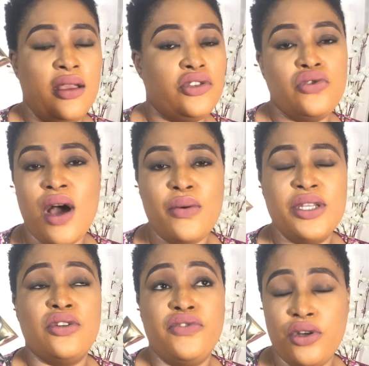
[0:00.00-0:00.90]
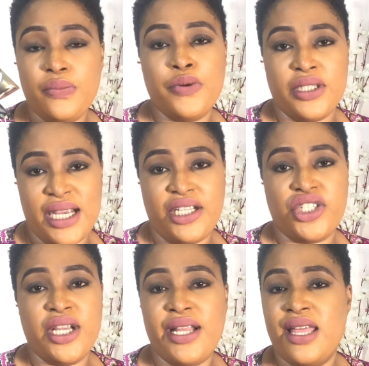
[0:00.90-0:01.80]
2 hours of good
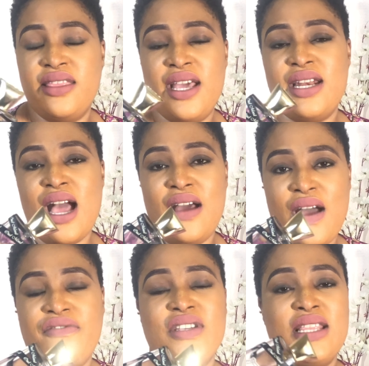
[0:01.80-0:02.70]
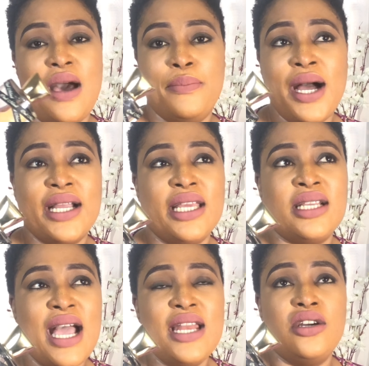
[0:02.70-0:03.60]
projection. And then after that mark, it
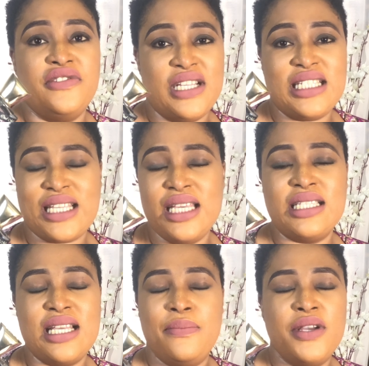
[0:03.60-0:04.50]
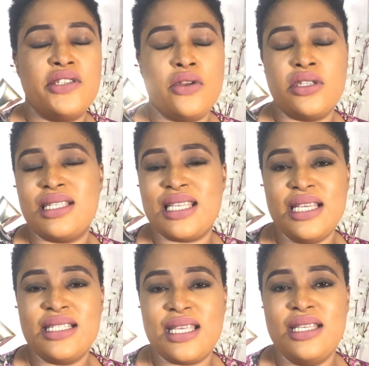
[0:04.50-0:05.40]
kind of is a skin scent, but it's not
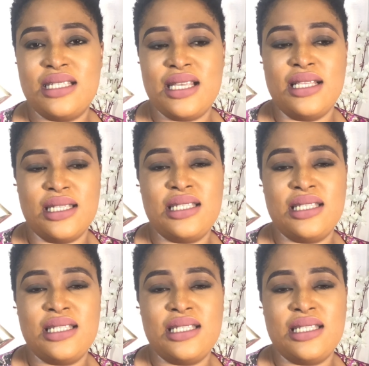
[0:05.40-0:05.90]
skin scent.